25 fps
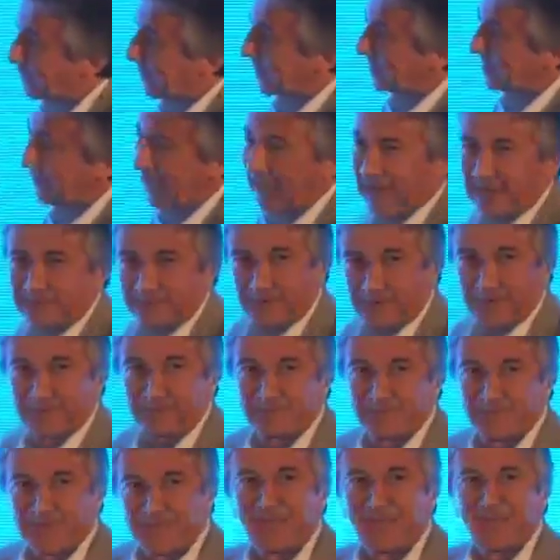can tell
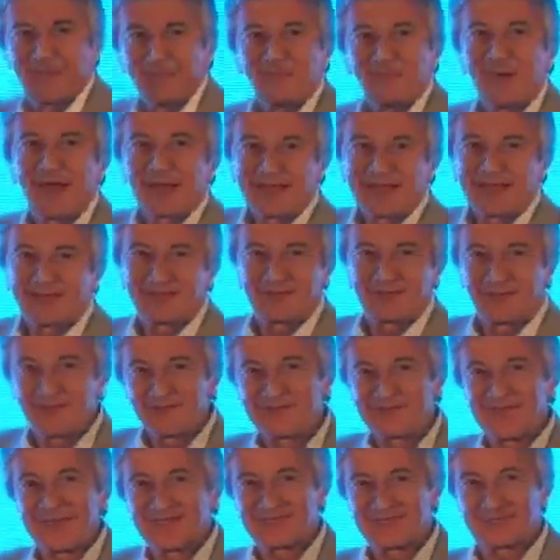from my
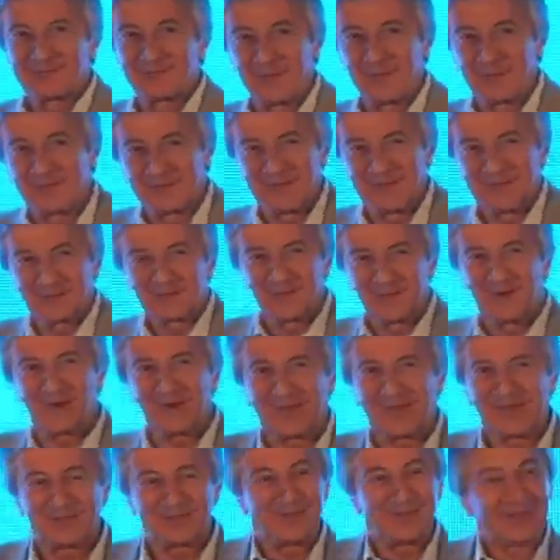enthusiasm as I'm
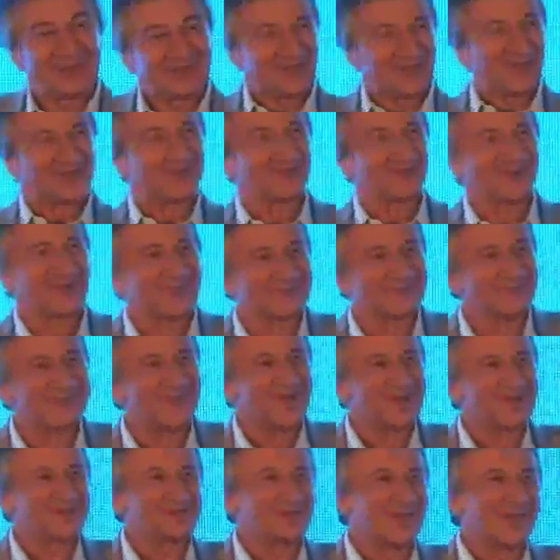talking about this, I was
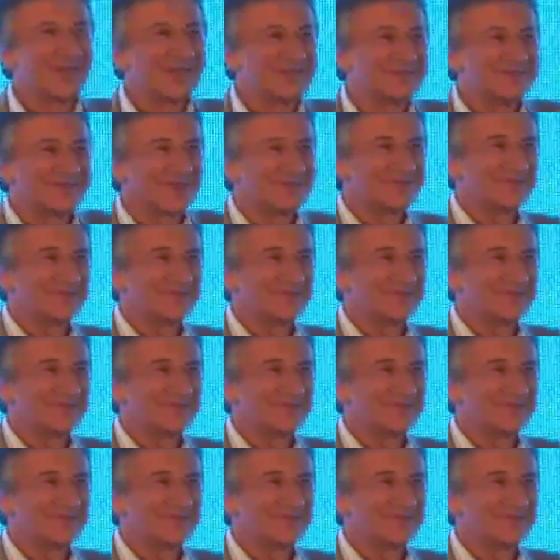not paid by